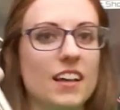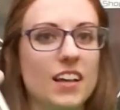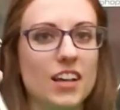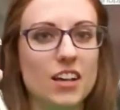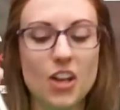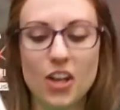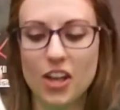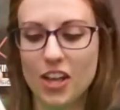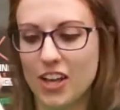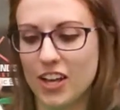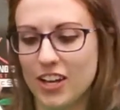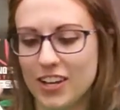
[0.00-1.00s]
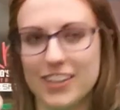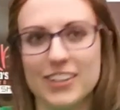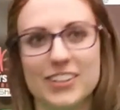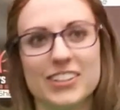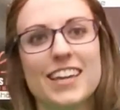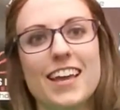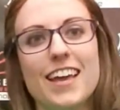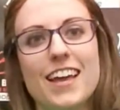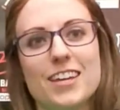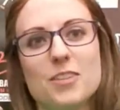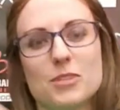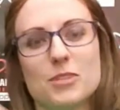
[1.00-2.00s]
Oh,
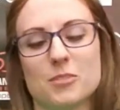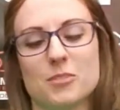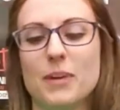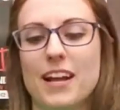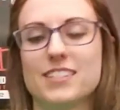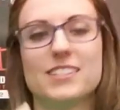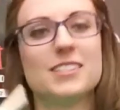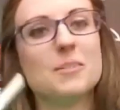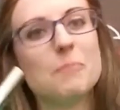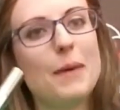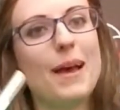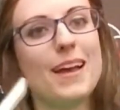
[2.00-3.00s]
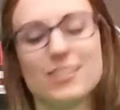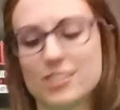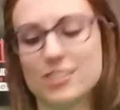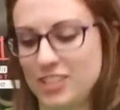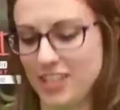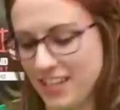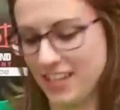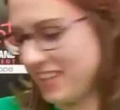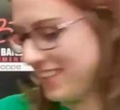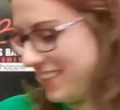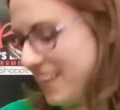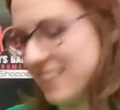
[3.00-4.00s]
yeah, you must have practiced a bunch.
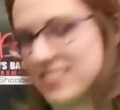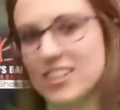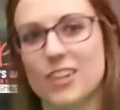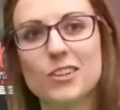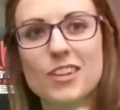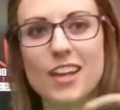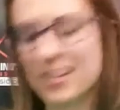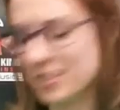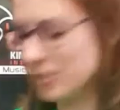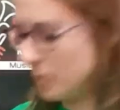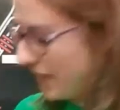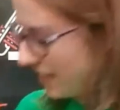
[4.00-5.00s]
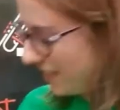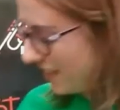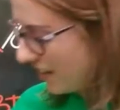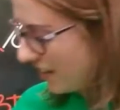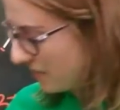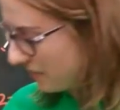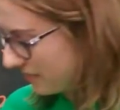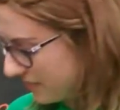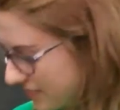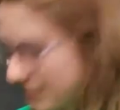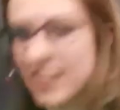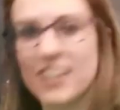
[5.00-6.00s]
There's a lot of spit in there.
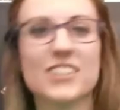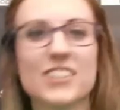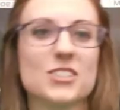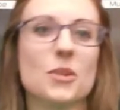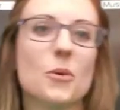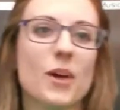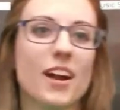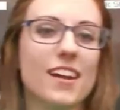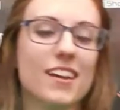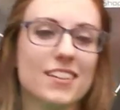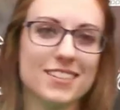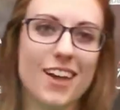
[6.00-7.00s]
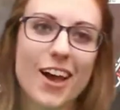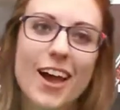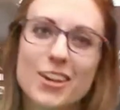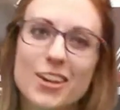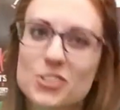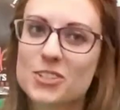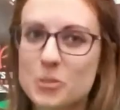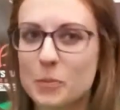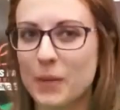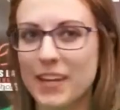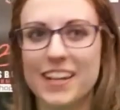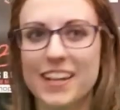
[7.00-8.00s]
Don't worry, it's not actually
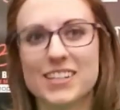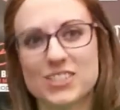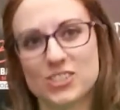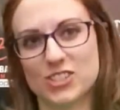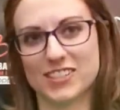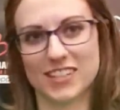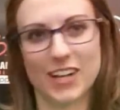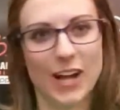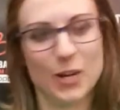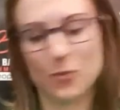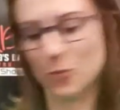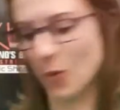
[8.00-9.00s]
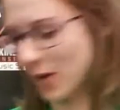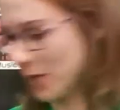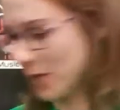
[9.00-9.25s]
spit, it's just a kind of water.